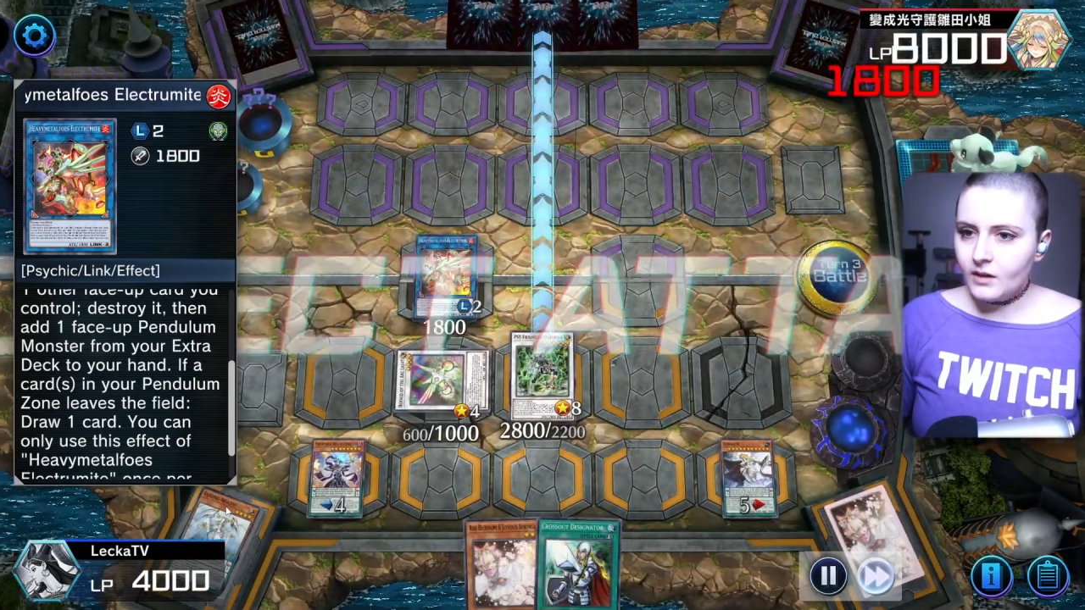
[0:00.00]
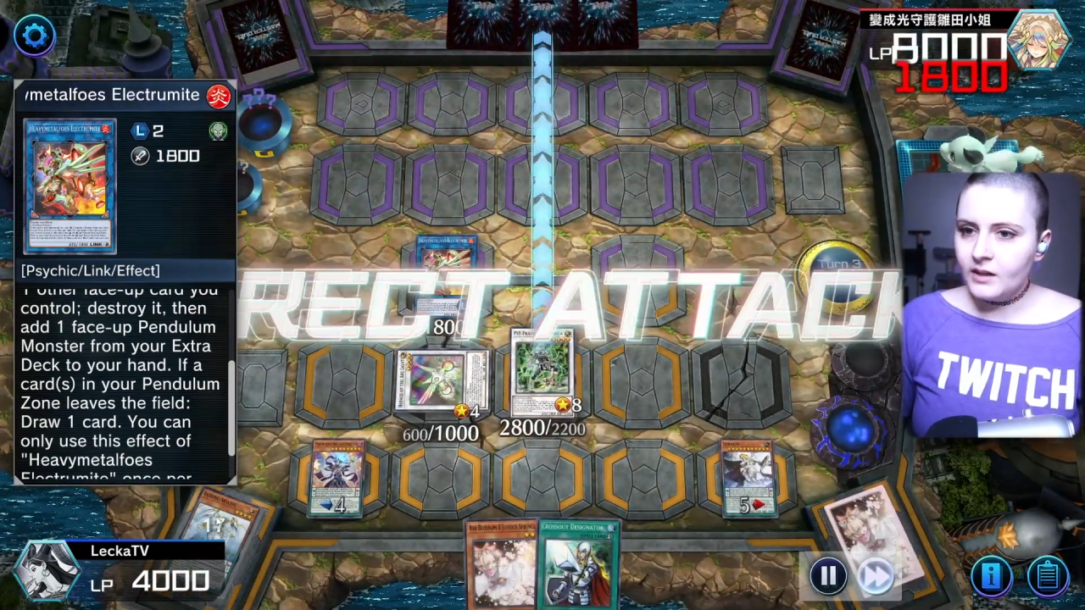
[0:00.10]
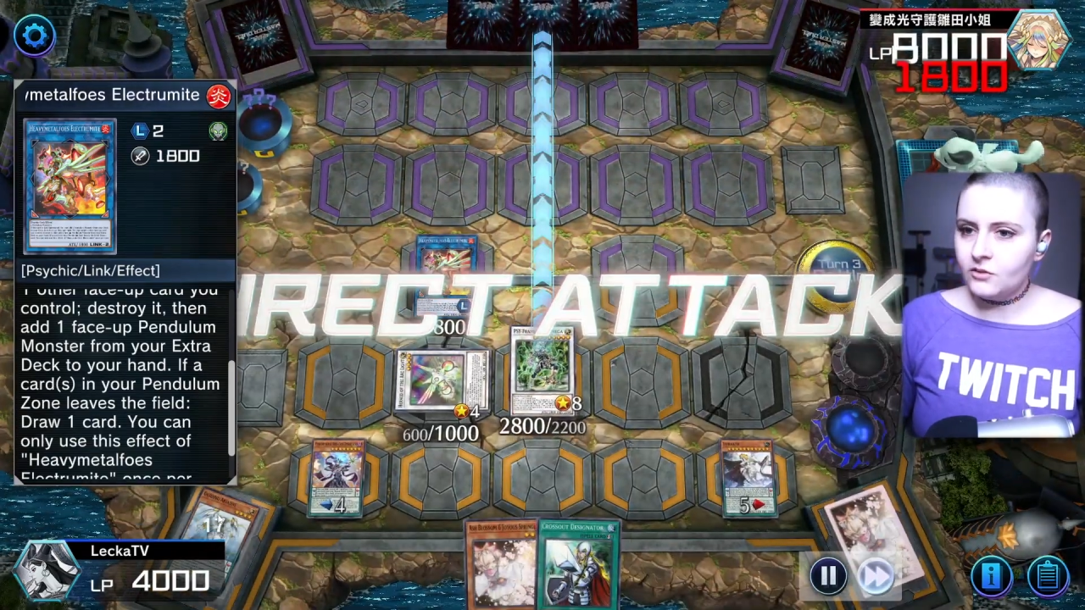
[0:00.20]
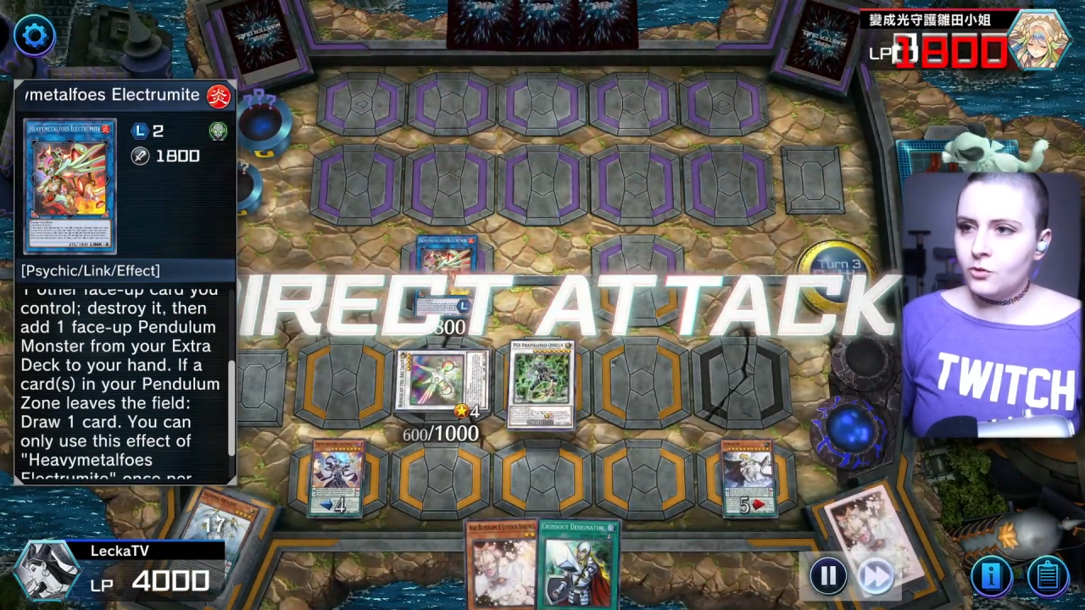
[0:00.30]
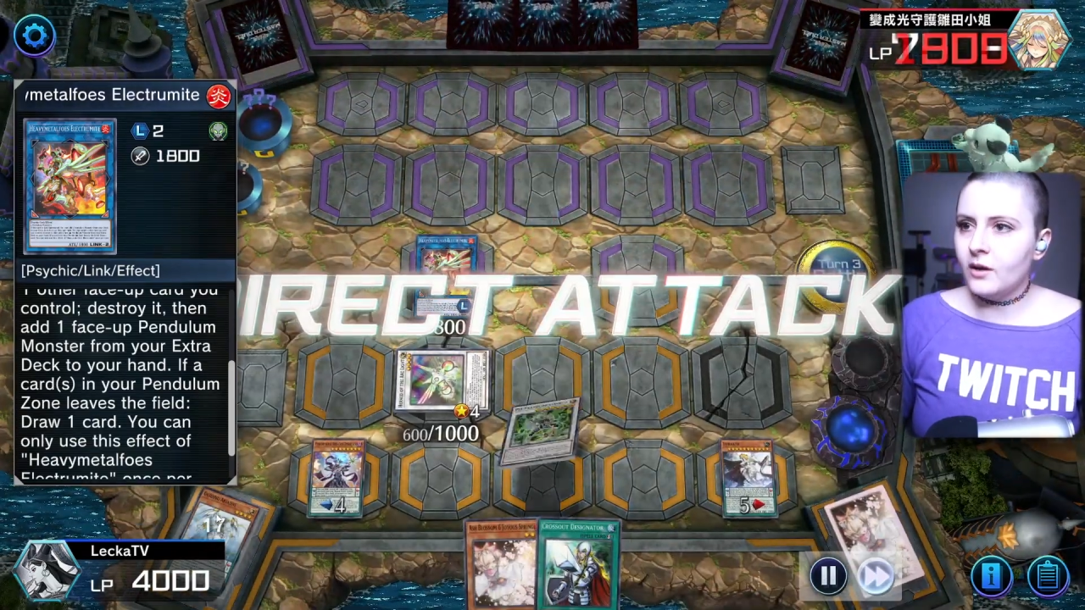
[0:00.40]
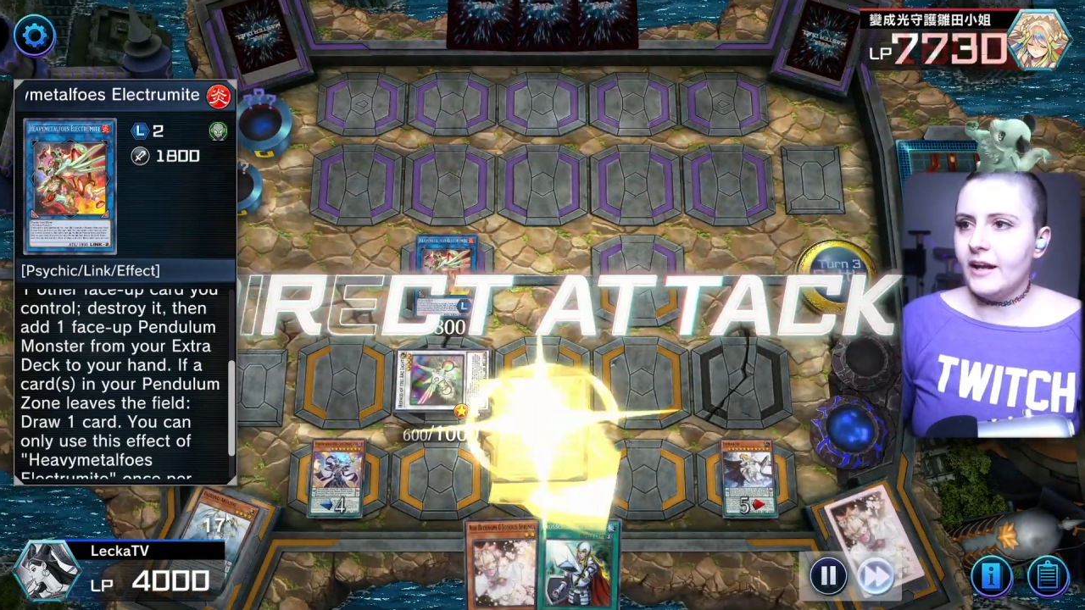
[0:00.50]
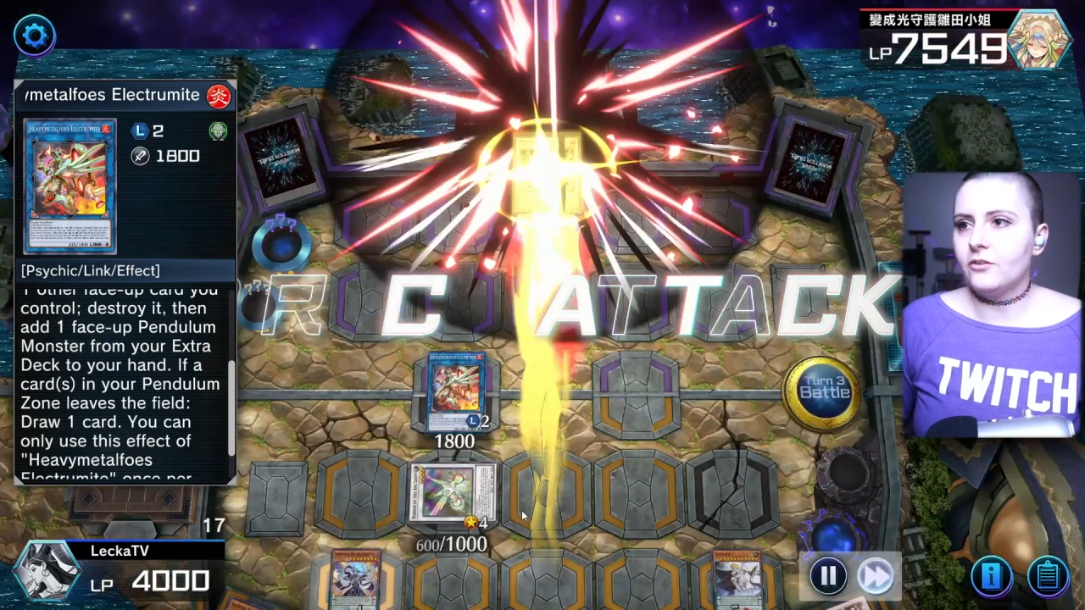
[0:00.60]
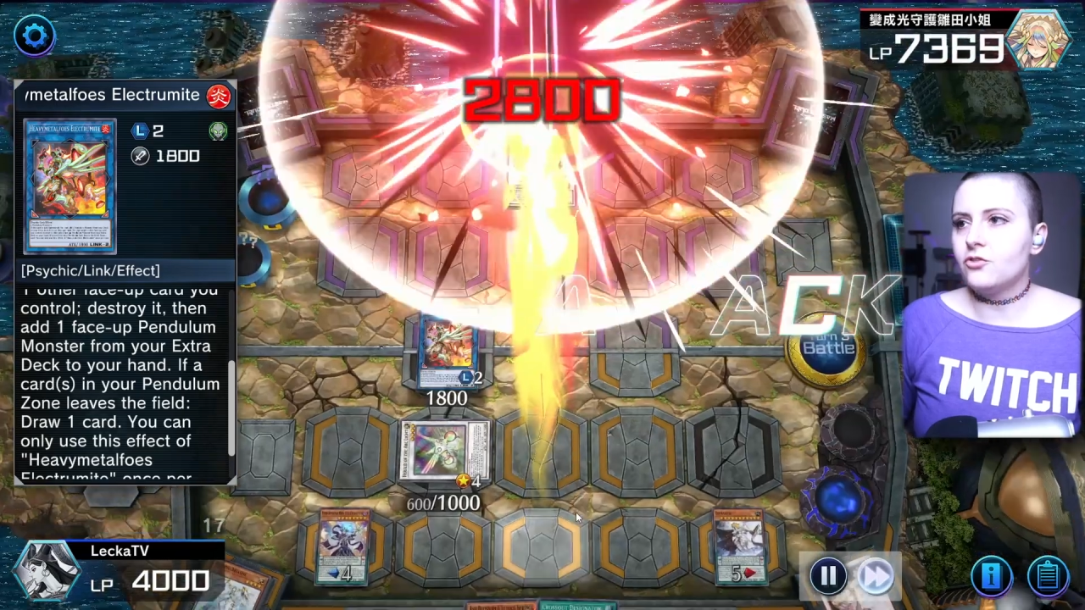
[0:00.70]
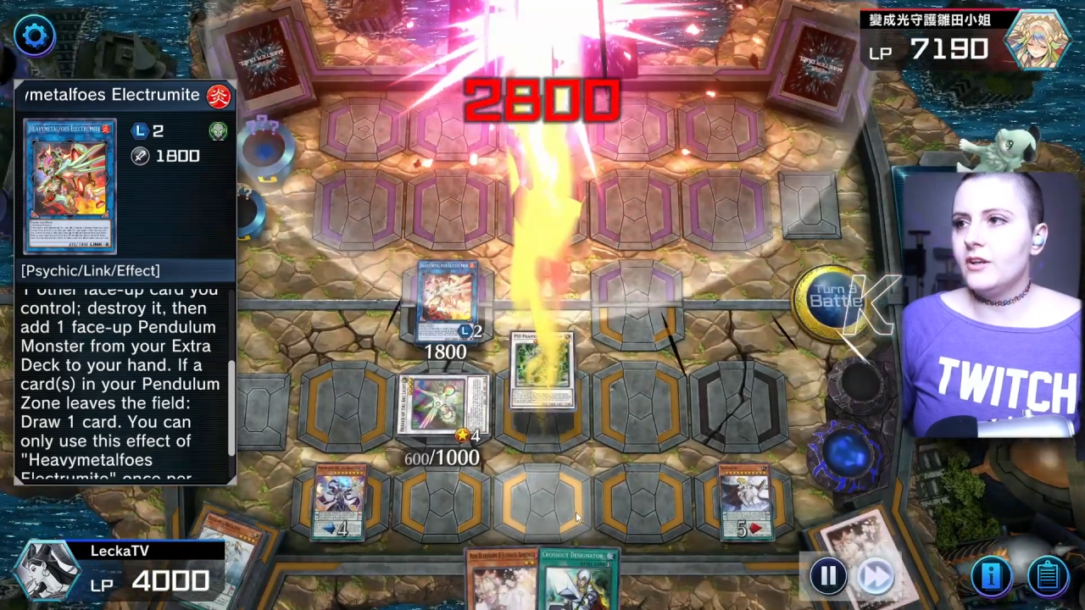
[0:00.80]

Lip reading: into our extra